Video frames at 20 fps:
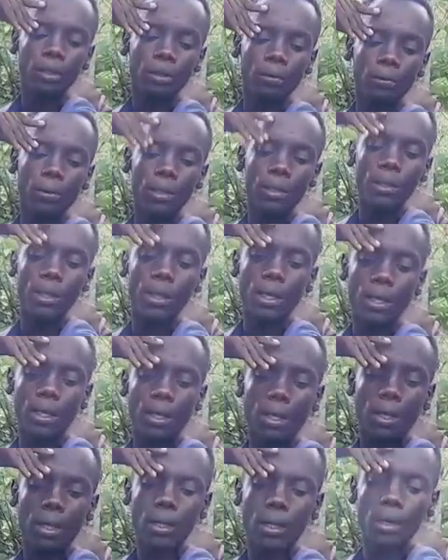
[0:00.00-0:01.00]
of the day.
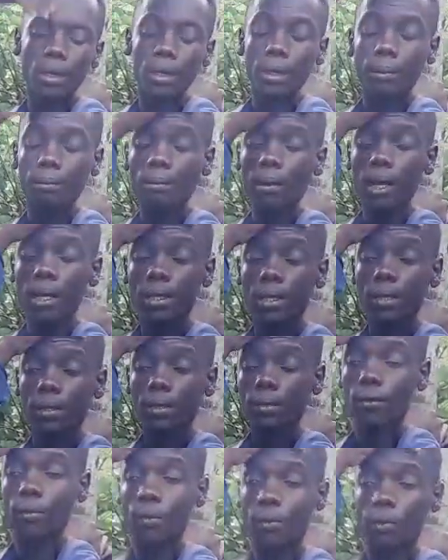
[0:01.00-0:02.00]
But
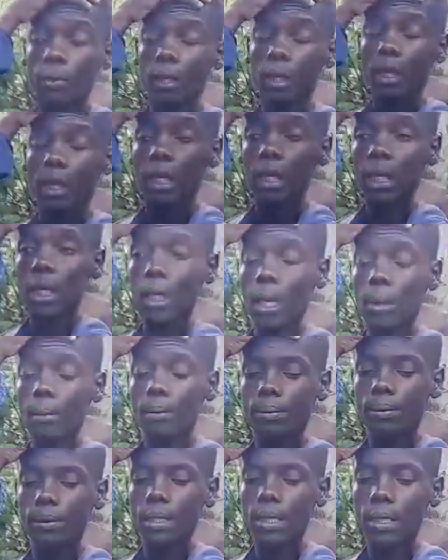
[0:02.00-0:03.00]
for Lily, I'm
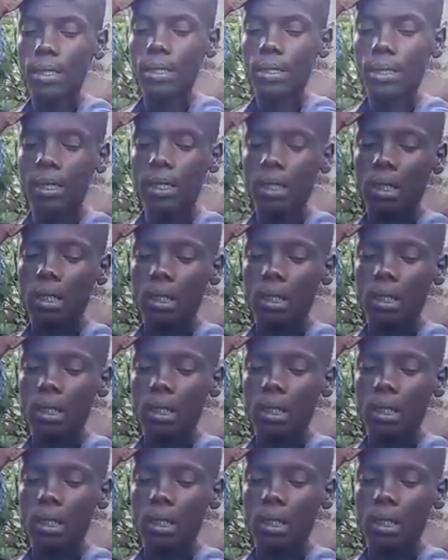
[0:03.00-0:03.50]
just sick.